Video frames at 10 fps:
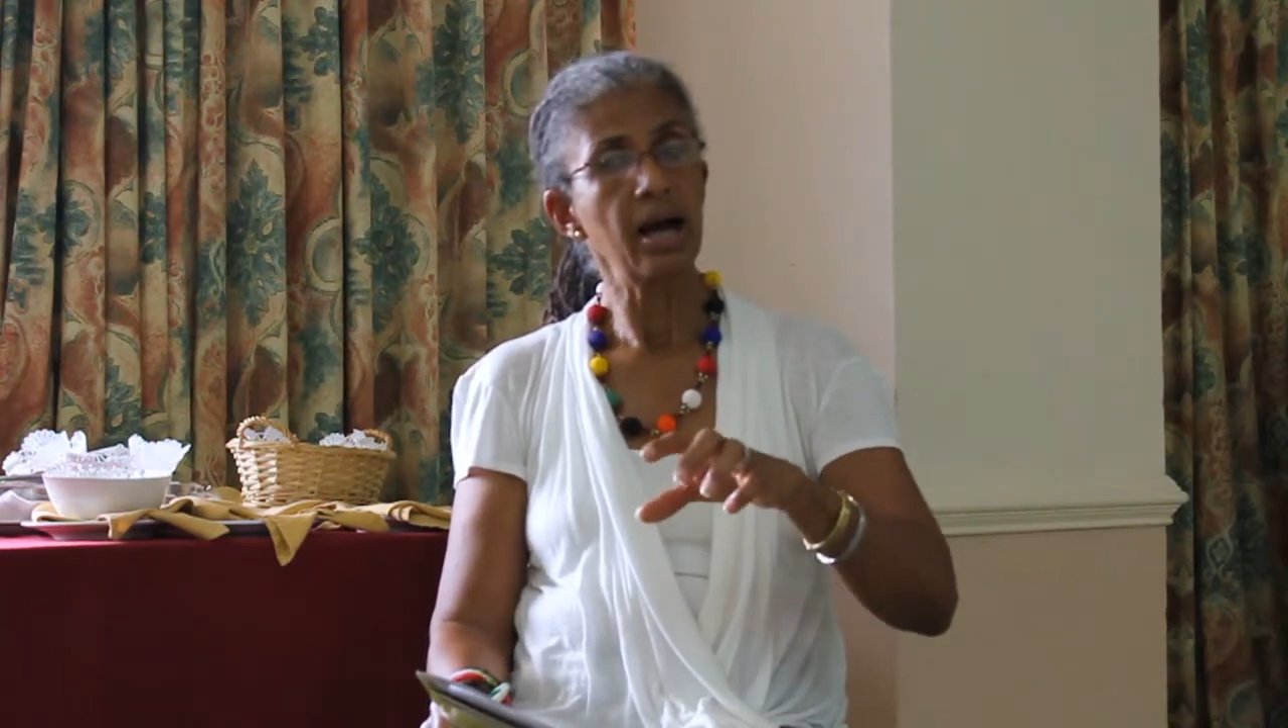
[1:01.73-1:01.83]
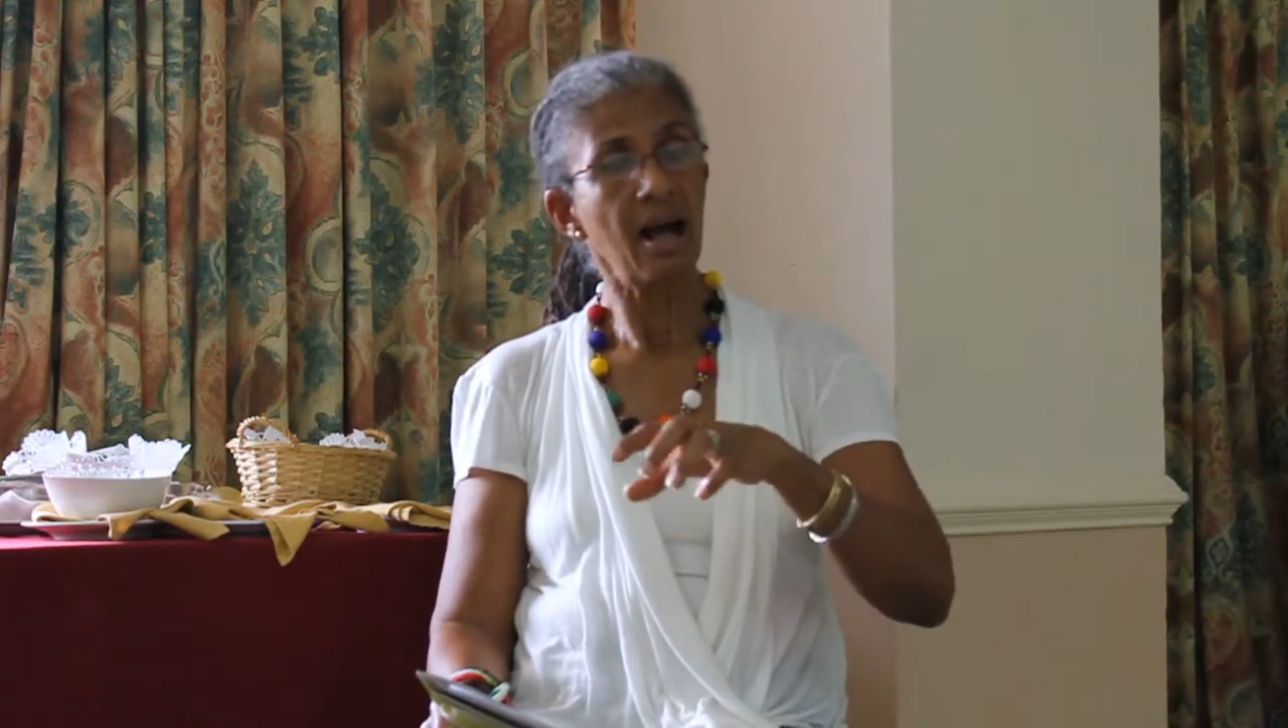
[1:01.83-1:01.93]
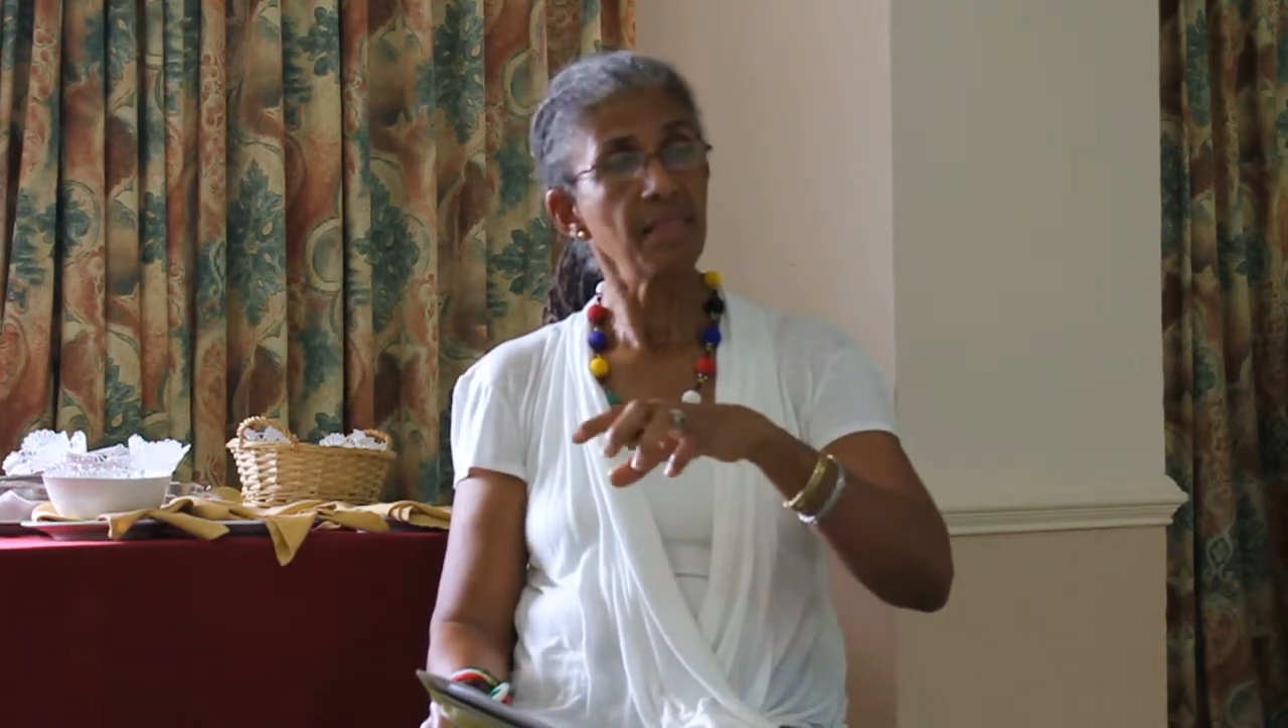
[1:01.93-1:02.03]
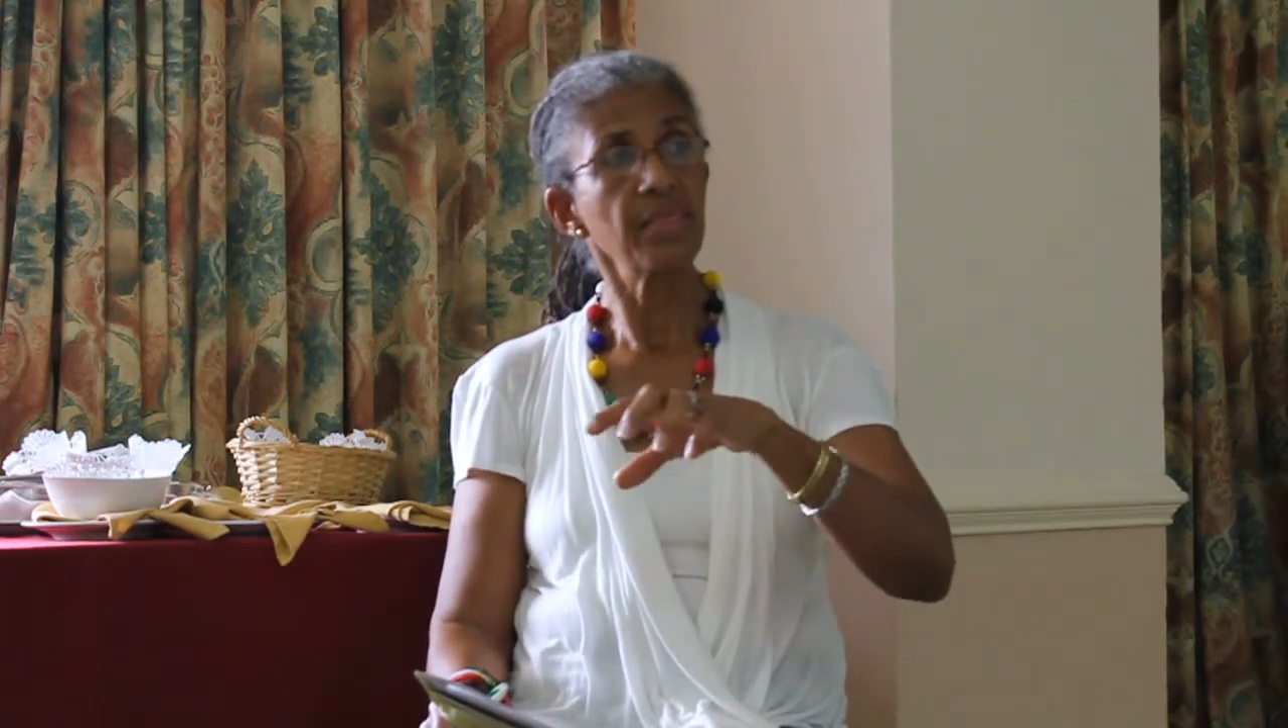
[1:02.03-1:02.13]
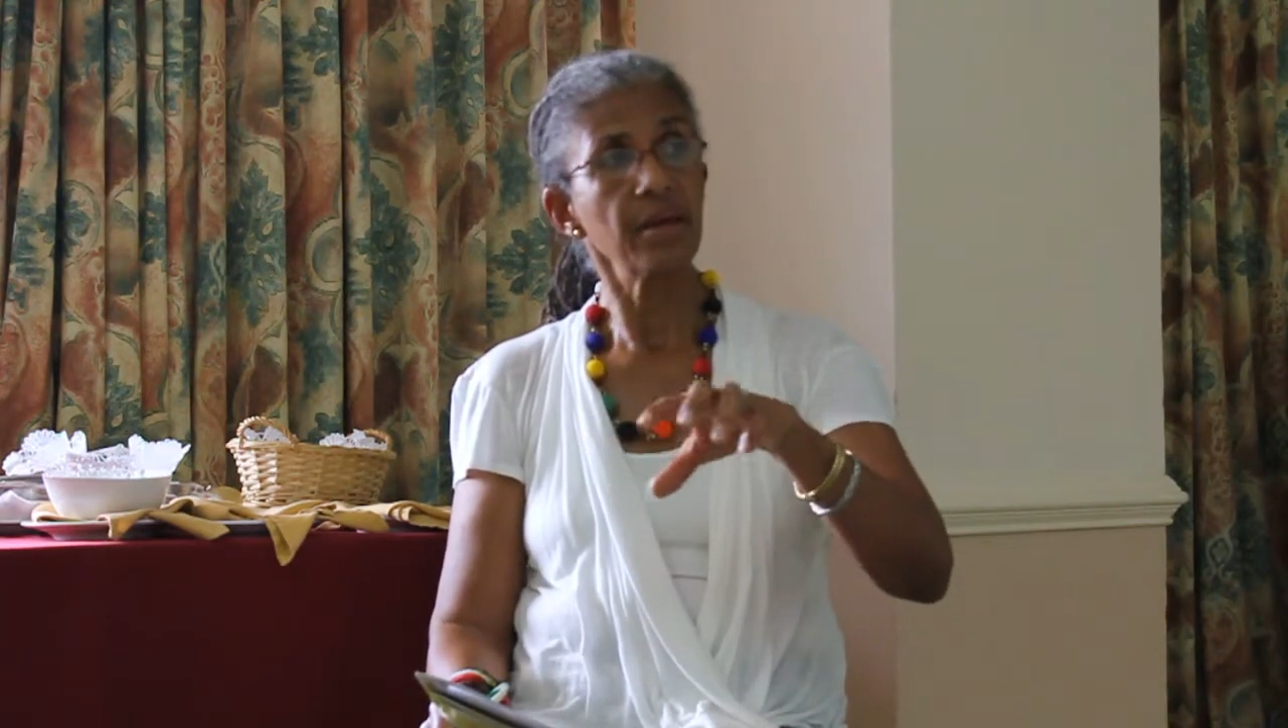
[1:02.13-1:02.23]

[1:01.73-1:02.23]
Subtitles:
at